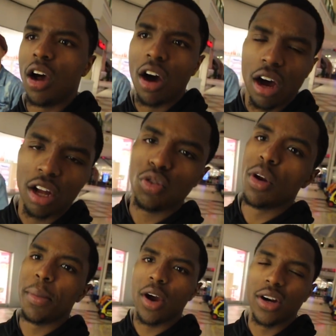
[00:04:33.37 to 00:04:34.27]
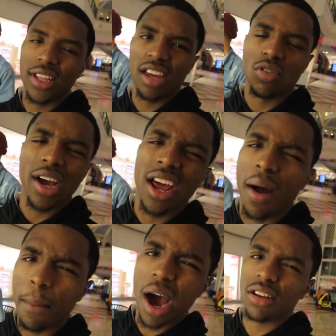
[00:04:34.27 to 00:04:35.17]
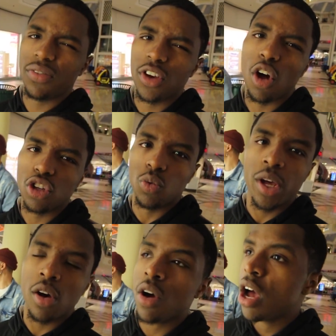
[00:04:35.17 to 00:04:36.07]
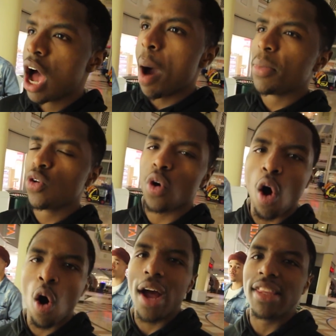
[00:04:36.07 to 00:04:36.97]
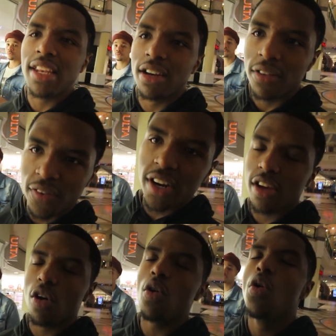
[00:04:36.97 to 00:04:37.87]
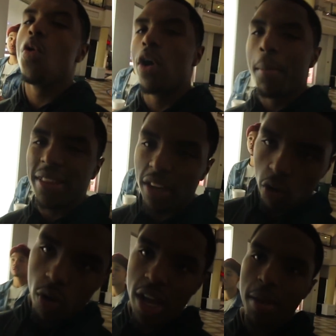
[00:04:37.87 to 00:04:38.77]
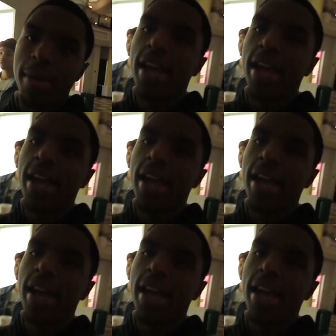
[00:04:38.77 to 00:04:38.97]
uh, through the mail today, so I got an unboxing for y'all as well. I'm gonna do it all at the end of the video when I'm at the crib